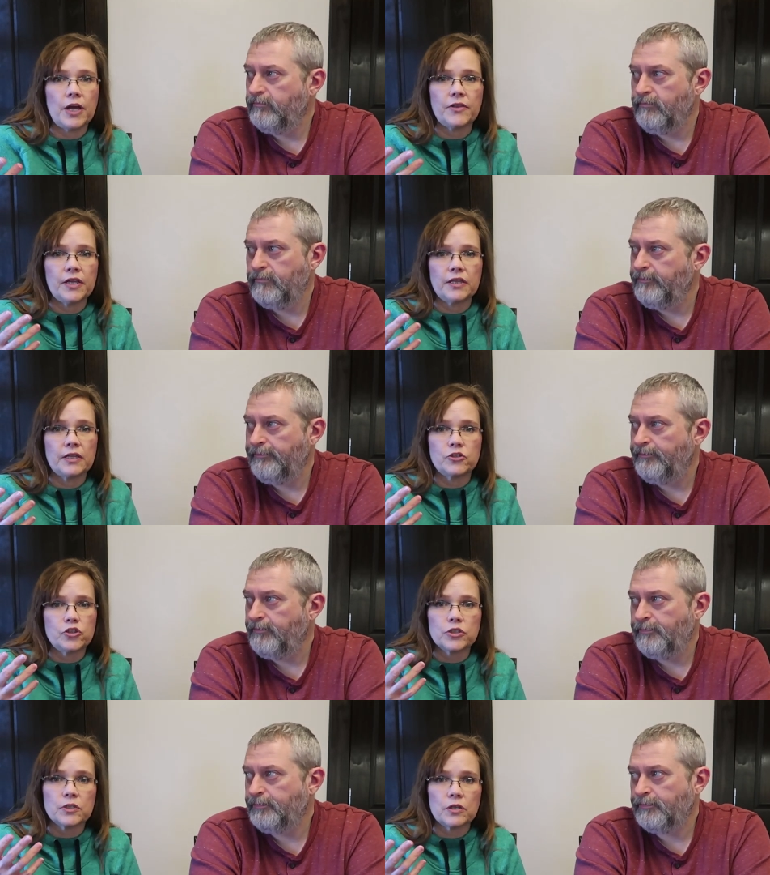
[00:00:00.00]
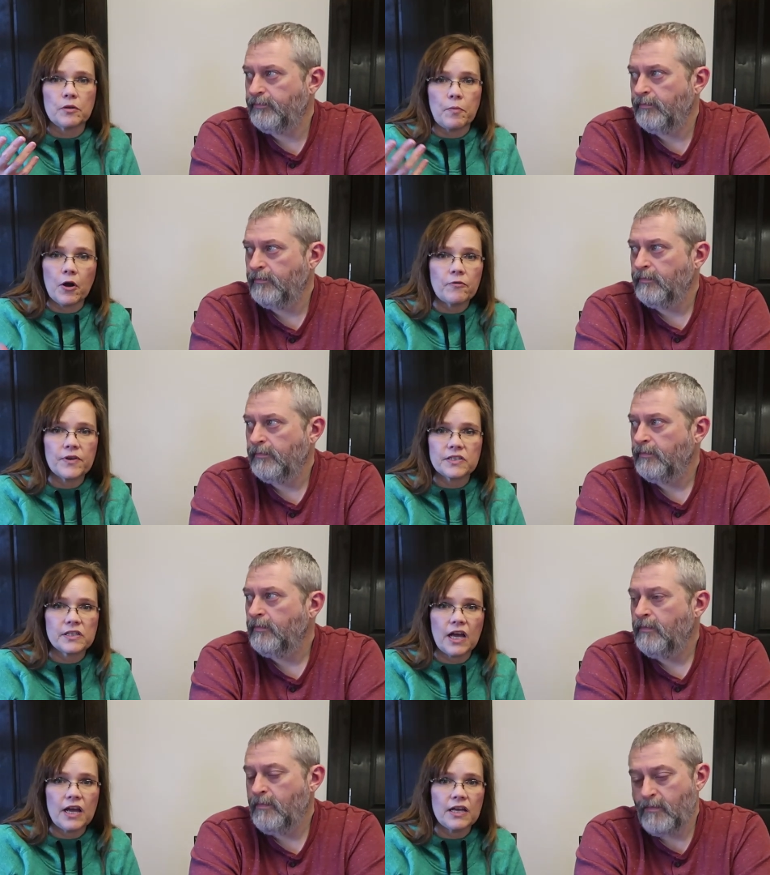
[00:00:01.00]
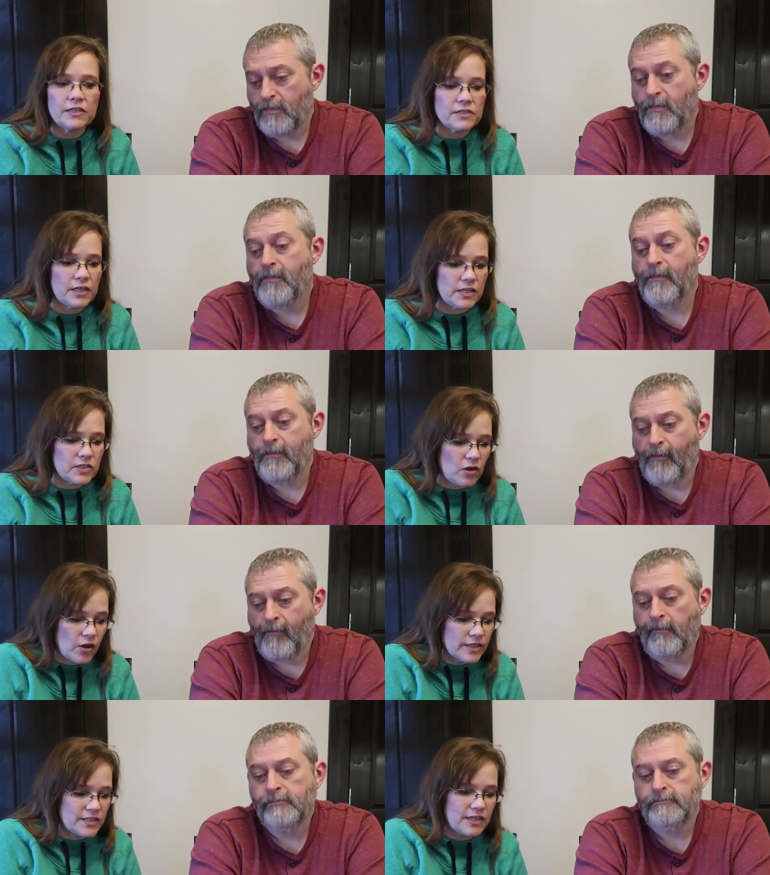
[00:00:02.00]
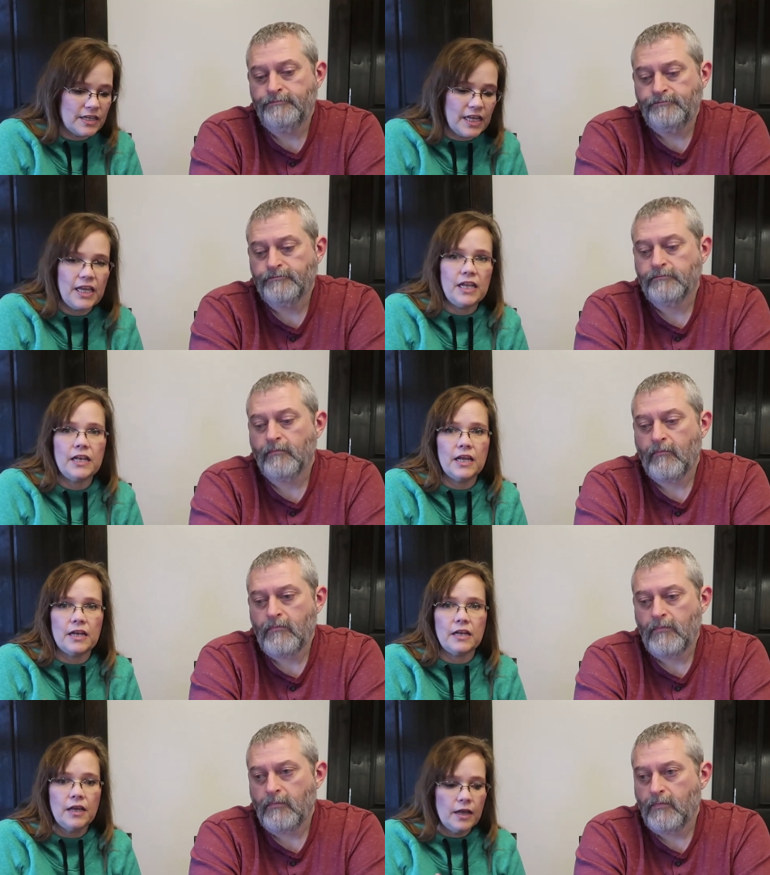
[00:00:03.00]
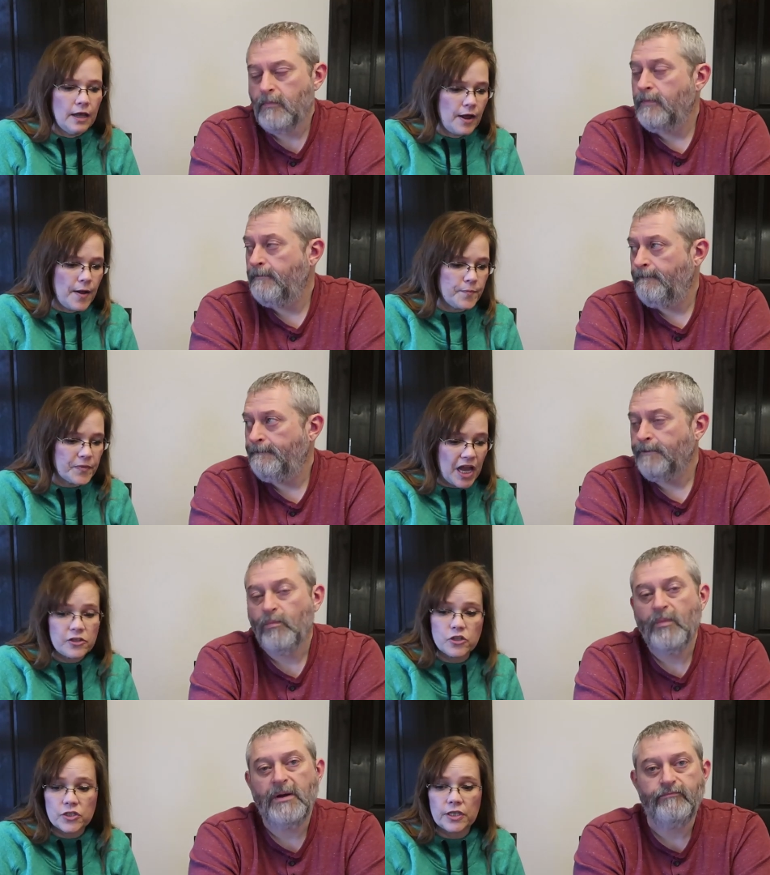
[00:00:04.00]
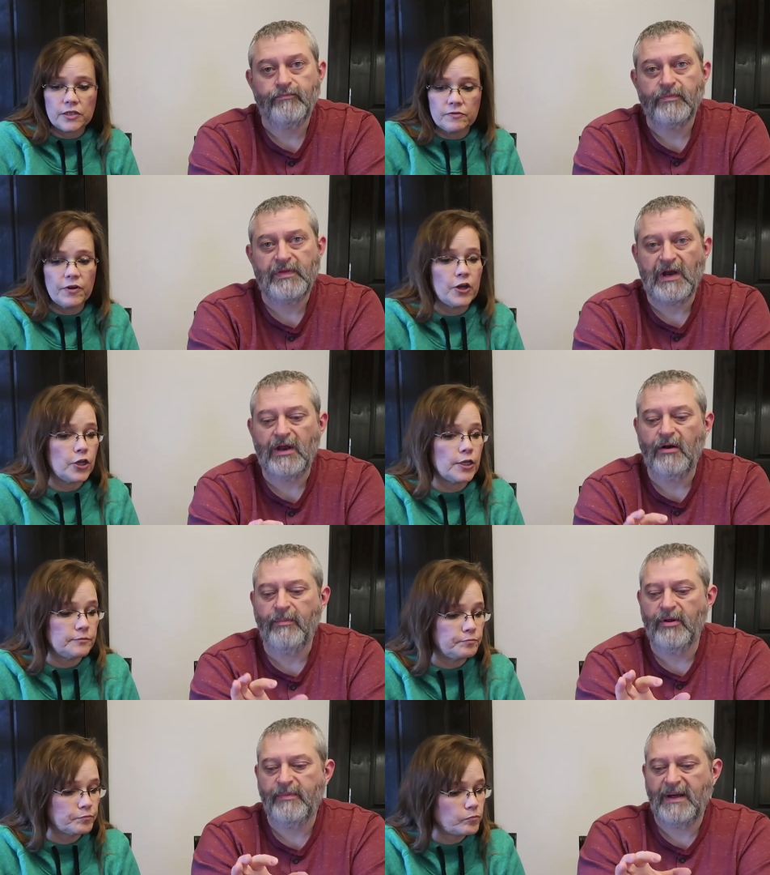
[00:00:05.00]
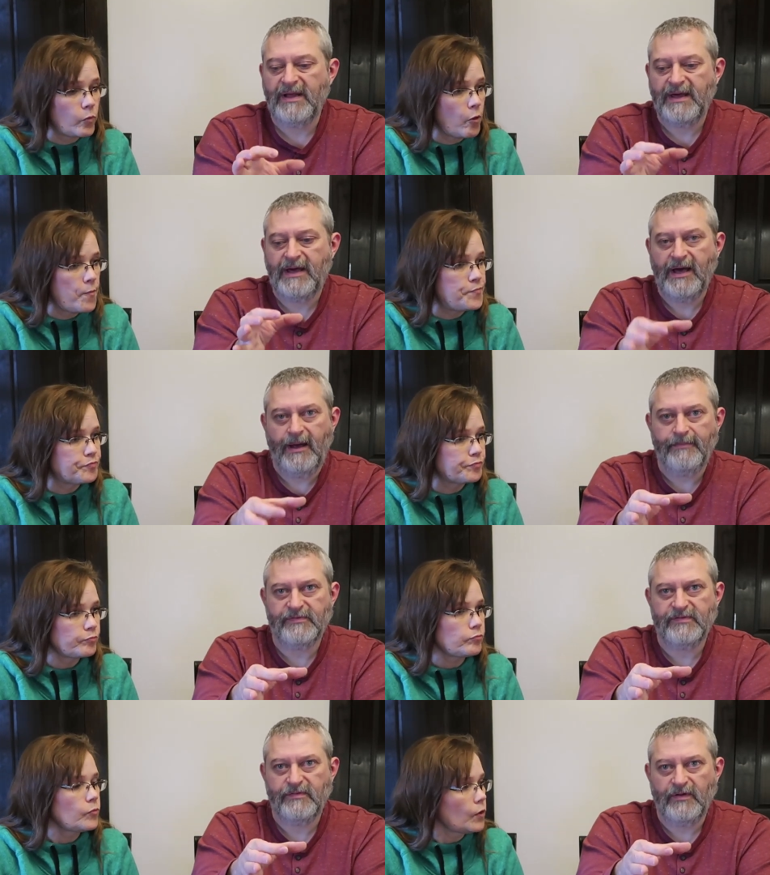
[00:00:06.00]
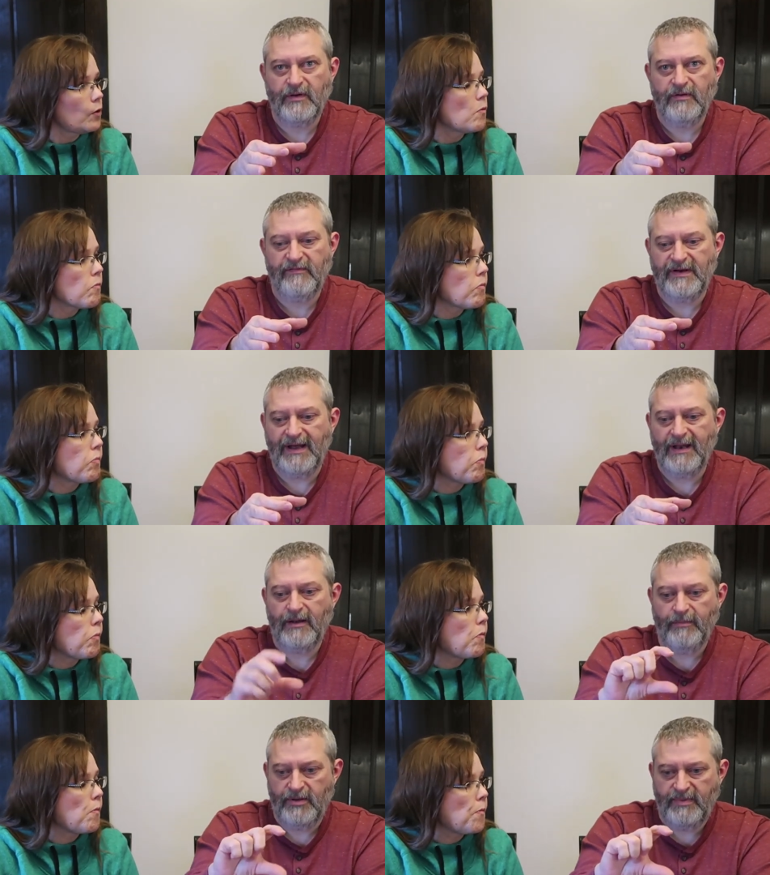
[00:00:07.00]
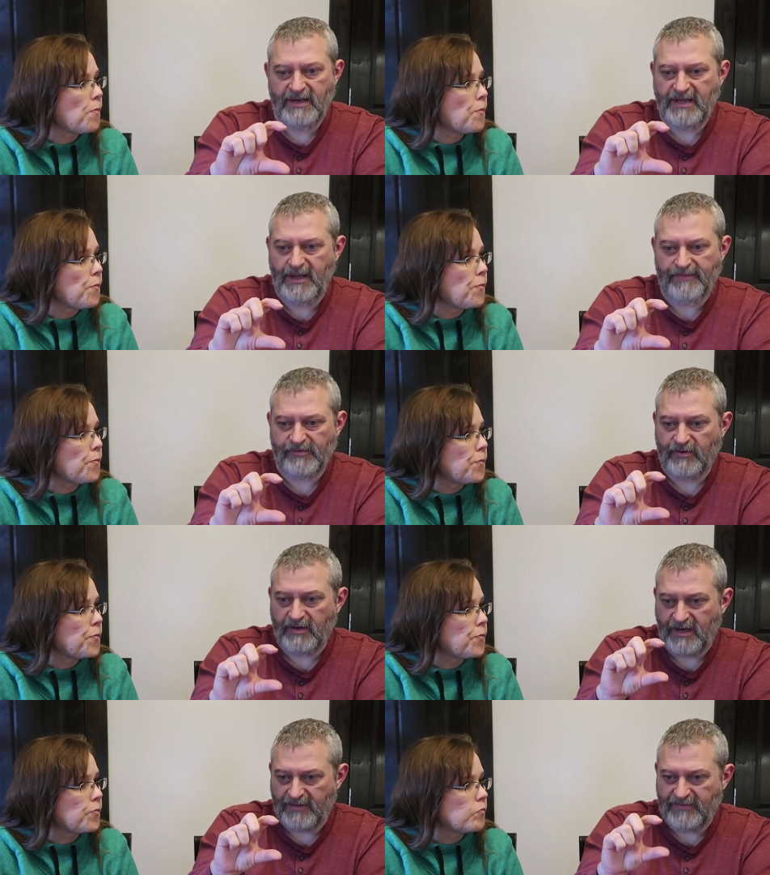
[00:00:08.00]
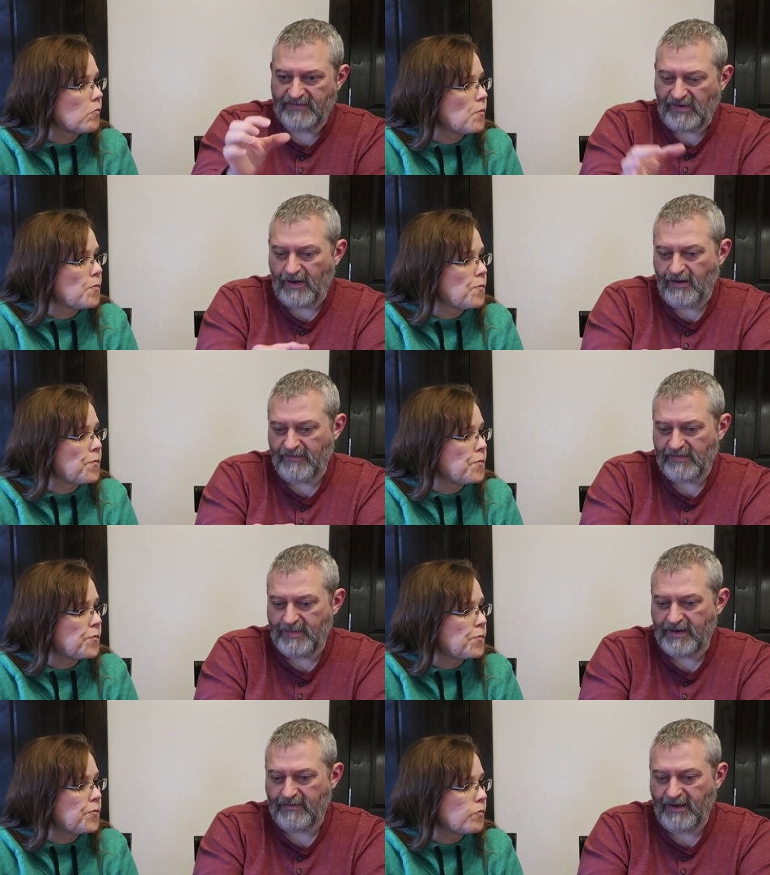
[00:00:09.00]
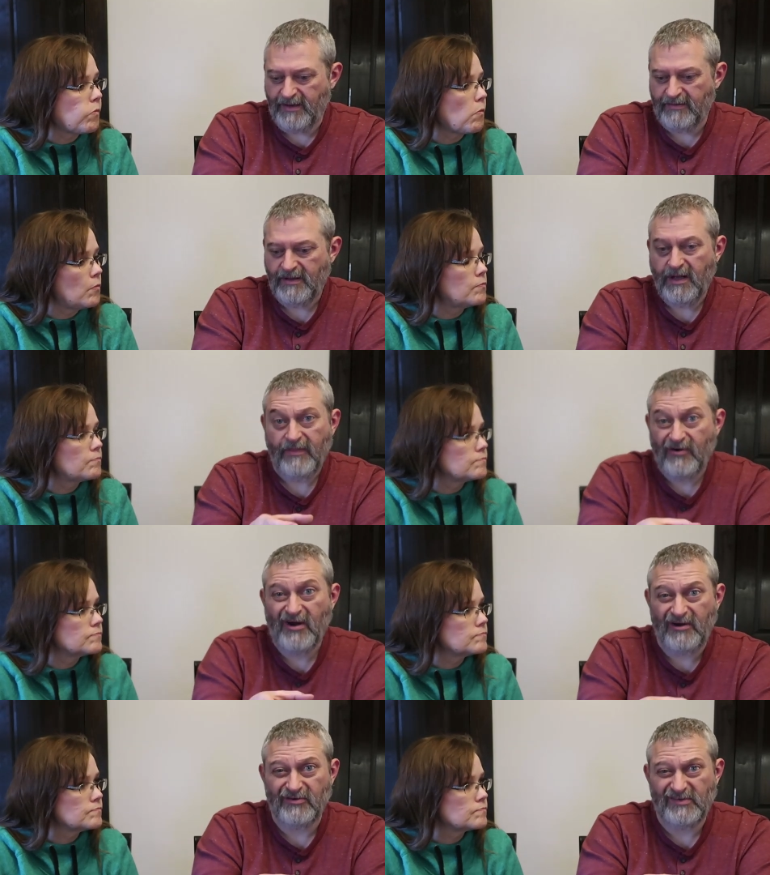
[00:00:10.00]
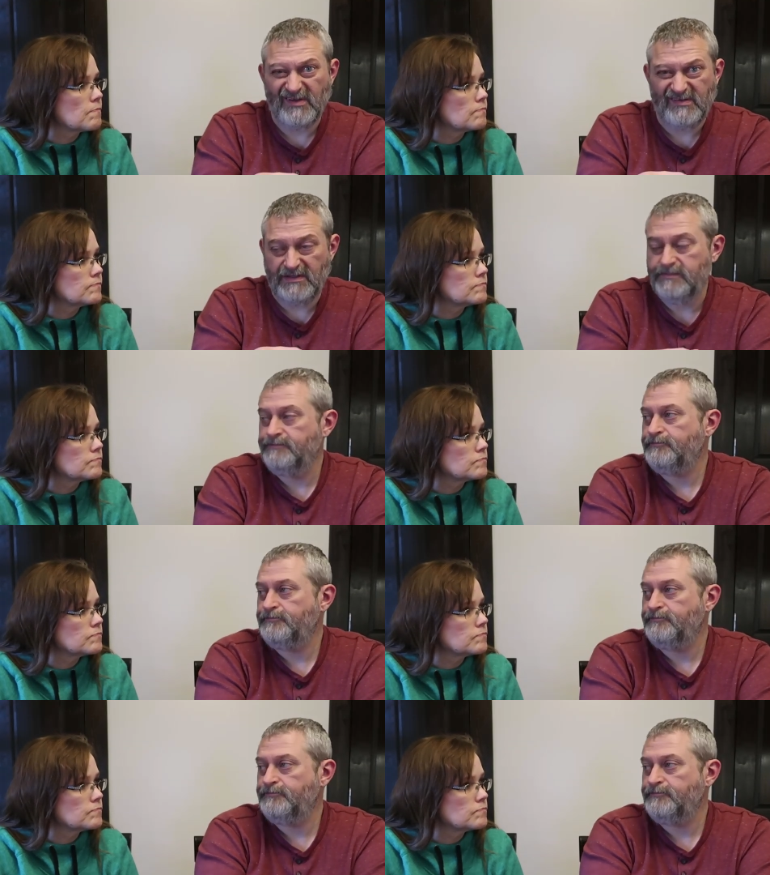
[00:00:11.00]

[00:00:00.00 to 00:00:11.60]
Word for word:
Speaker 1: I think mm-hmm. that's just the perfect size, and it's nice and neat, and um, I just well, think it's very. The little blue
Speaker 2: bunny cups, the little vanilla blue bunny cups, they're only like this tall and this big around. They're 160.